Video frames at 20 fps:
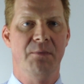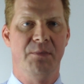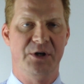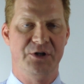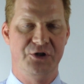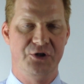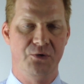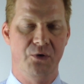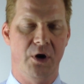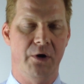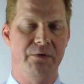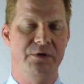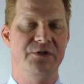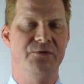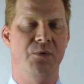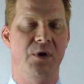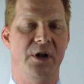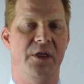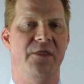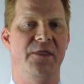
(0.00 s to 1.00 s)
but you
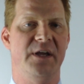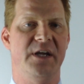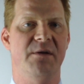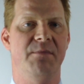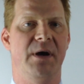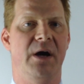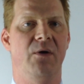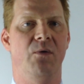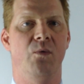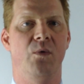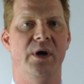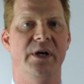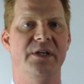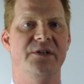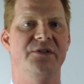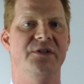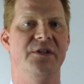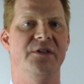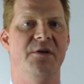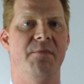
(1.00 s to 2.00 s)
always want to think about what
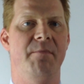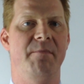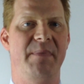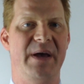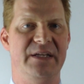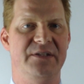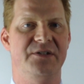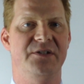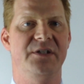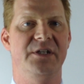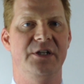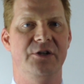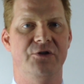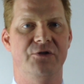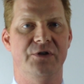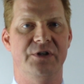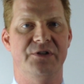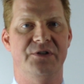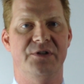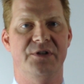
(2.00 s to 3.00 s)
is in the best
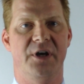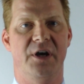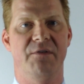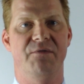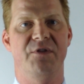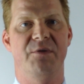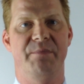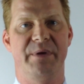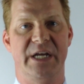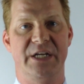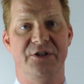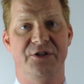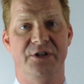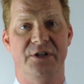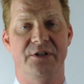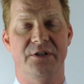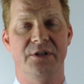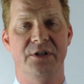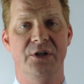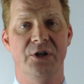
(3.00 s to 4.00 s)
interests of the
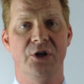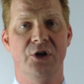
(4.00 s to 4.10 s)
patient.